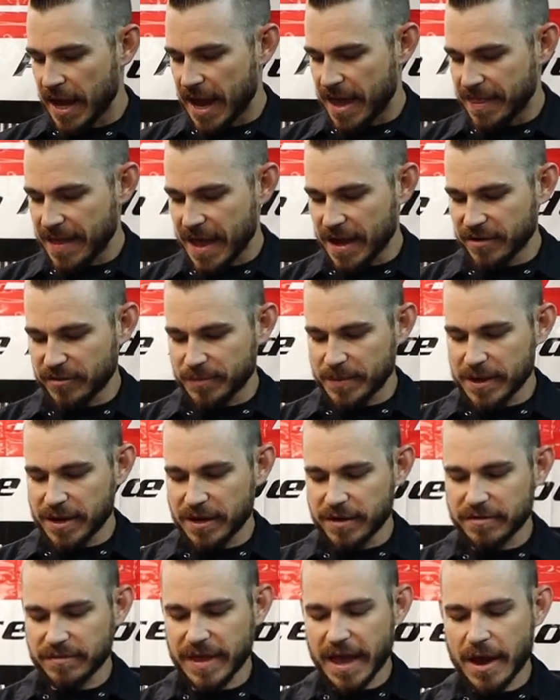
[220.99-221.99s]
and that is
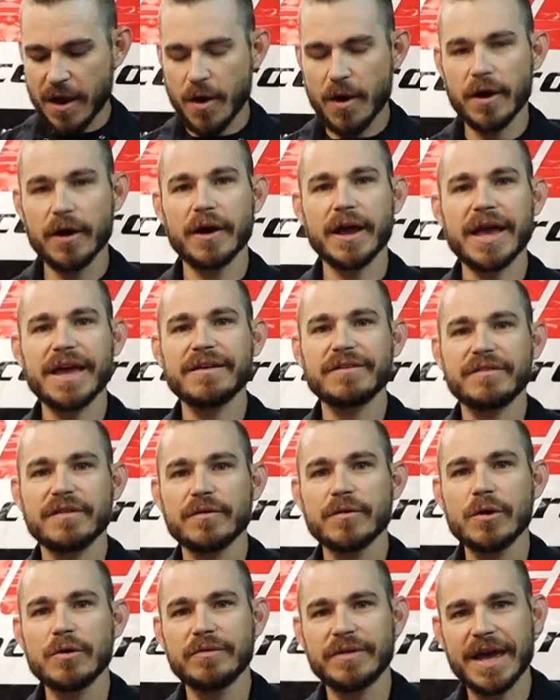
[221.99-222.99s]
because they are a
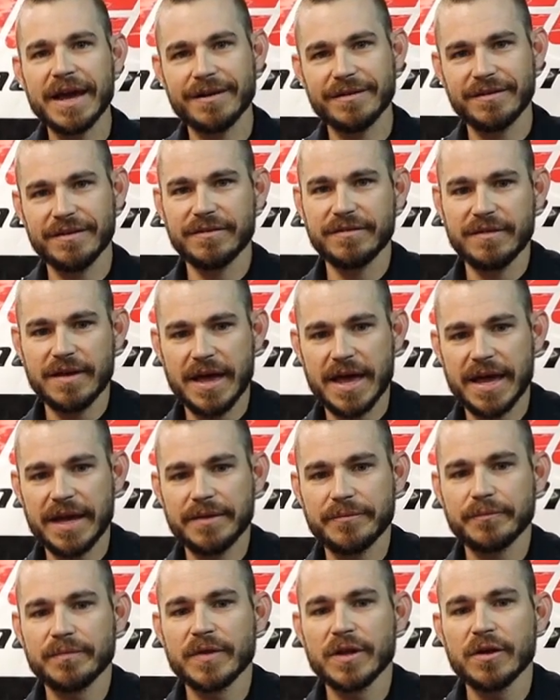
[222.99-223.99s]
zero-deck
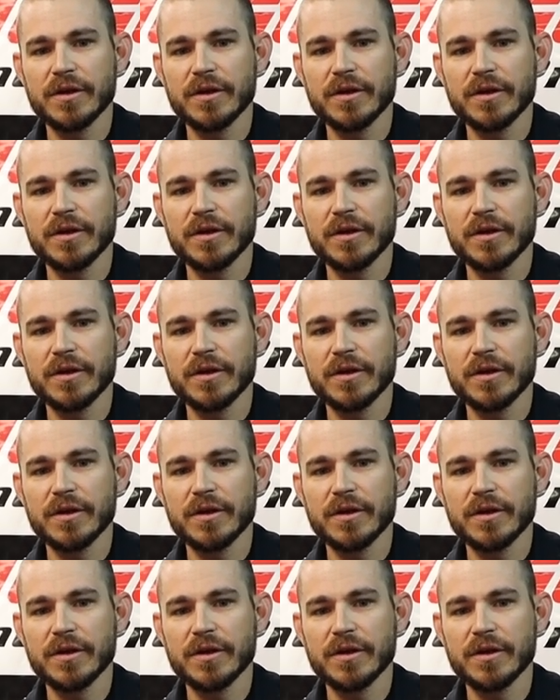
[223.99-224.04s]
design.